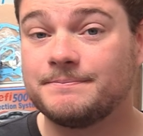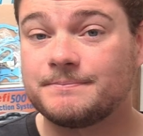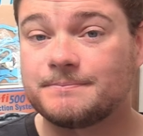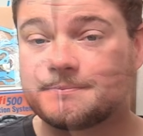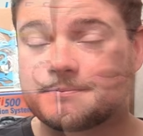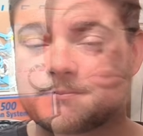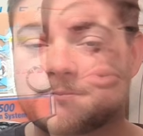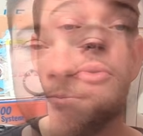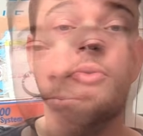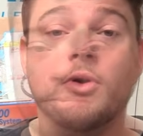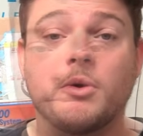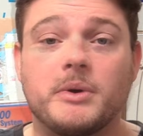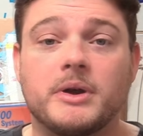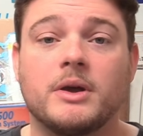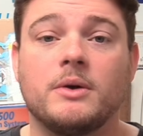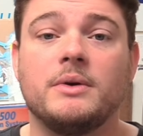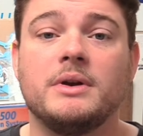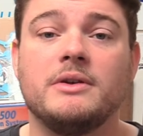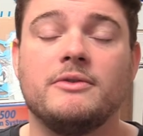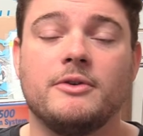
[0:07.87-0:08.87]
So before we
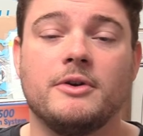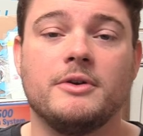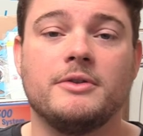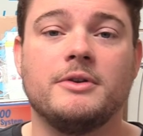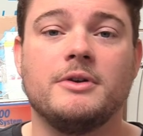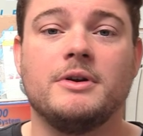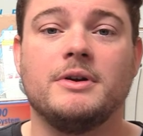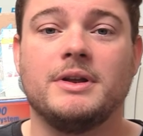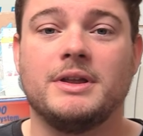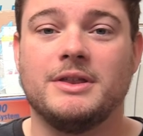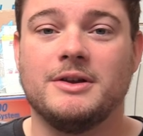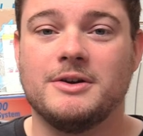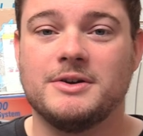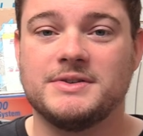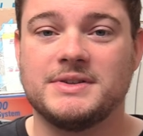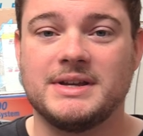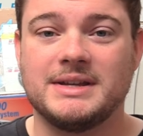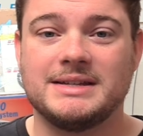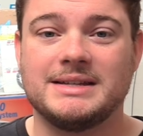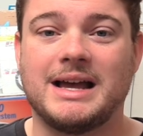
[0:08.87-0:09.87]
go any further, there
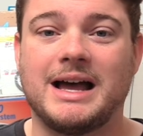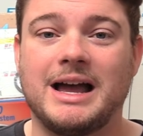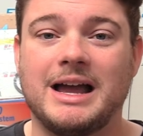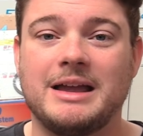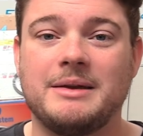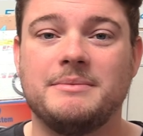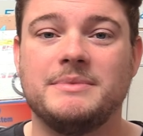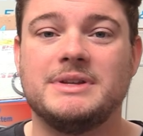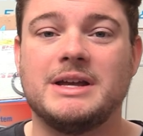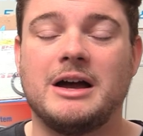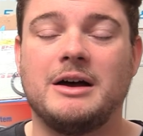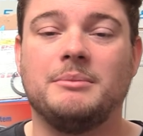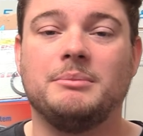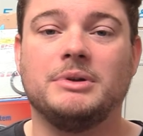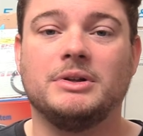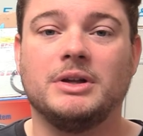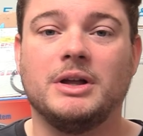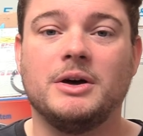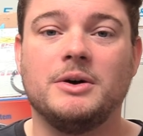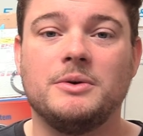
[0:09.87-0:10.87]
is a time down
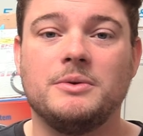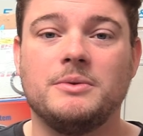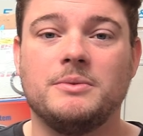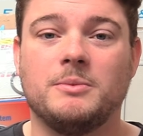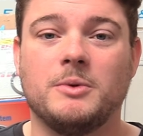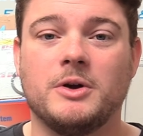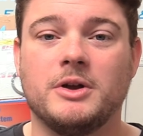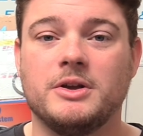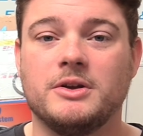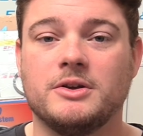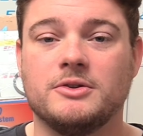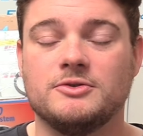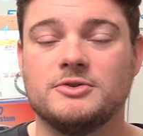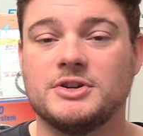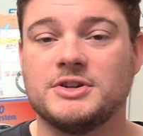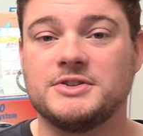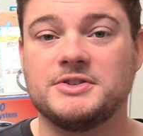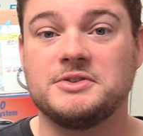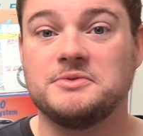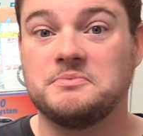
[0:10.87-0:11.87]
below where you can
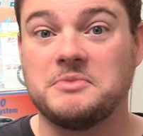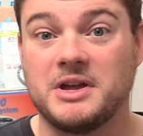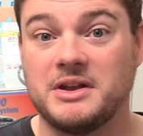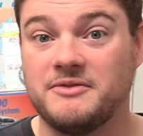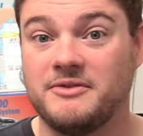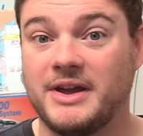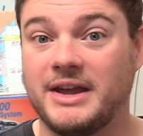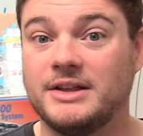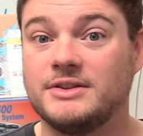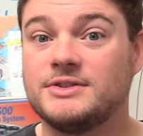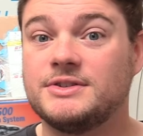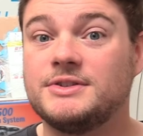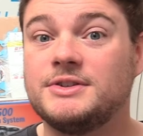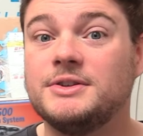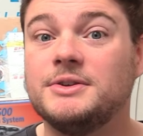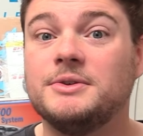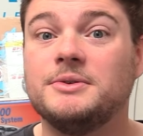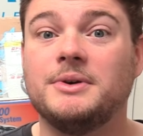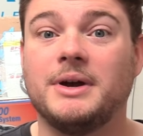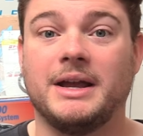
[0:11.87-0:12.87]
just advance
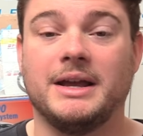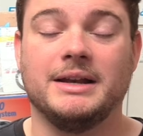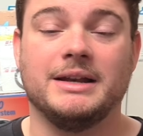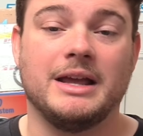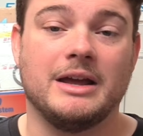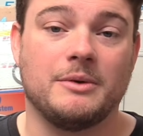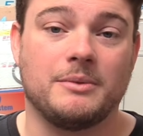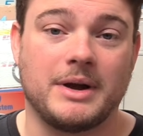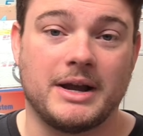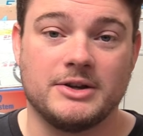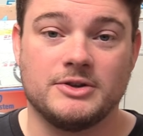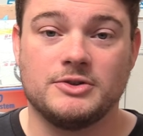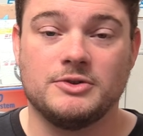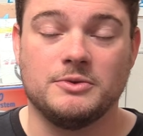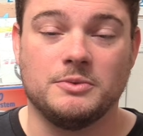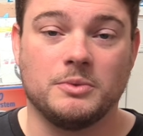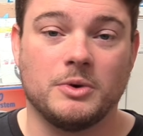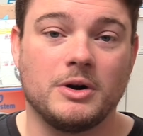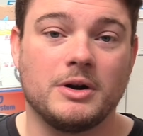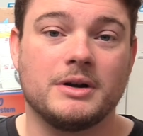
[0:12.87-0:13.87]
to and get right
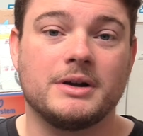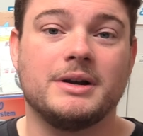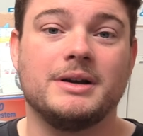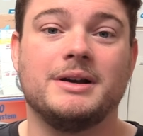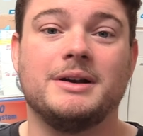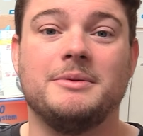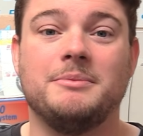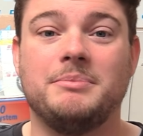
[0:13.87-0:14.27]
to work.